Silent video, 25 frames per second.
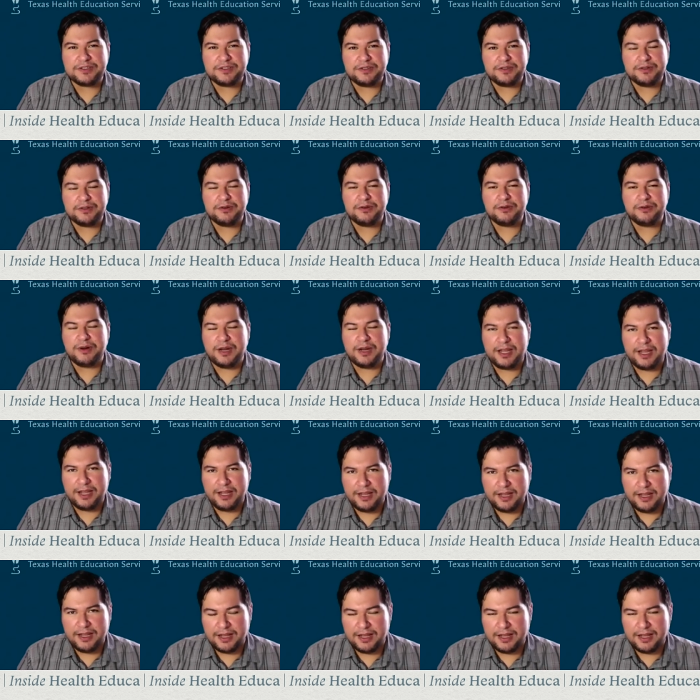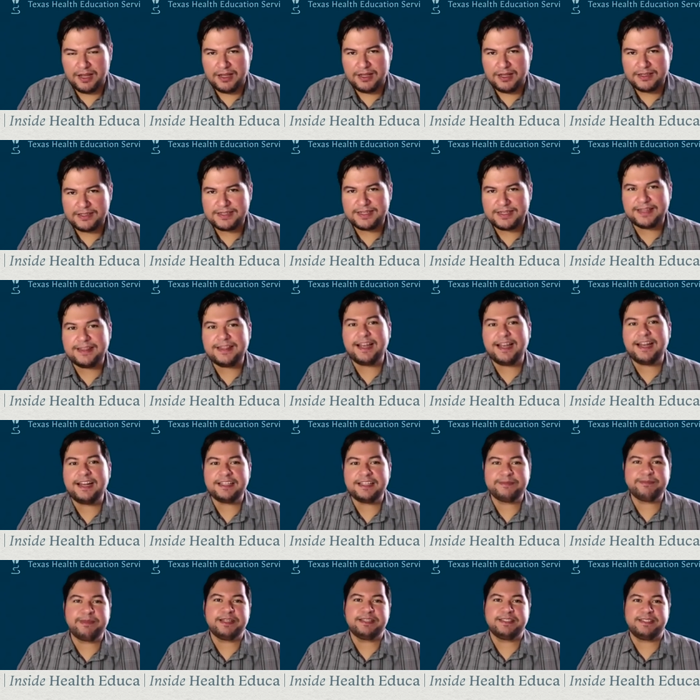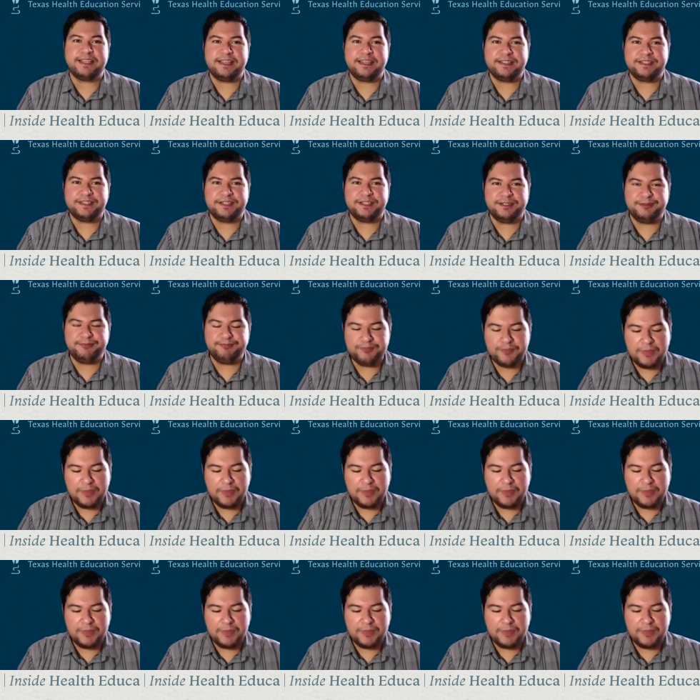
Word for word: to uh, set that expectation.